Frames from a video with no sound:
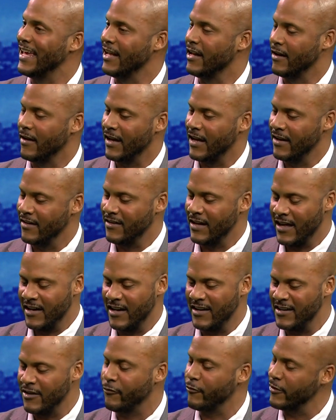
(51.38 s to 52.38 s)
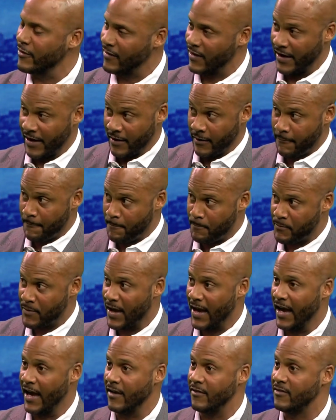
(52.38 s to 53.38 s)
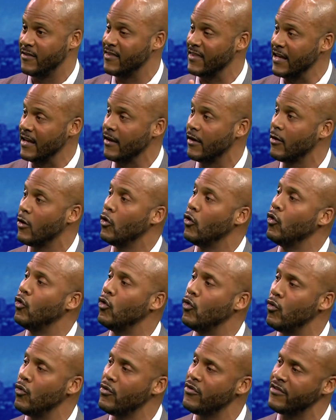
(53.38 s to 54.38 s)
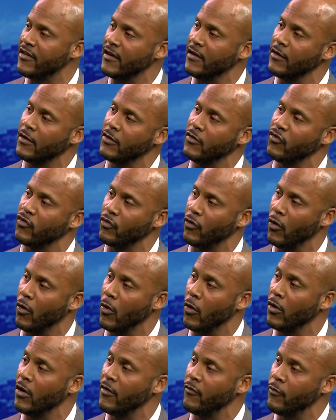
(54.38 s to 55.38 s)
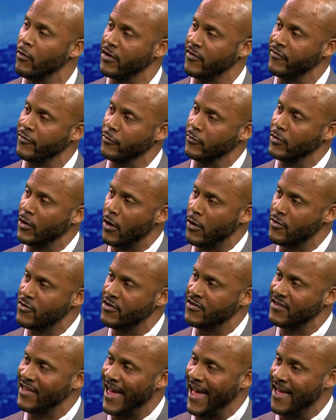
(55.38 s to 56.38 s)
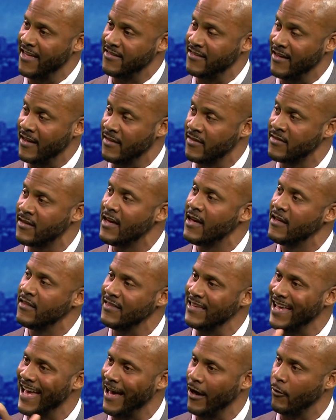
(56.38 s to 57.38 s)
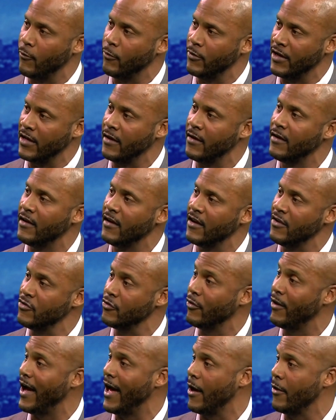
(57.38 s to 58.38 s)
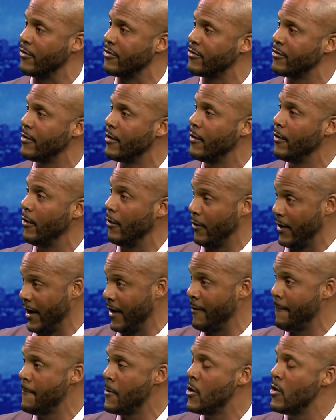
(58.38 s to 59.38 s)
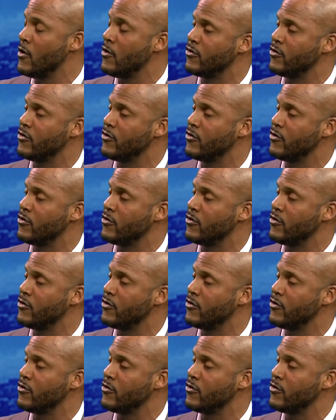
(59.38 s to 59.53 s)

in, in, in a different light and think who is in control of one of your largest assets, the equity in your house. Okay? okay.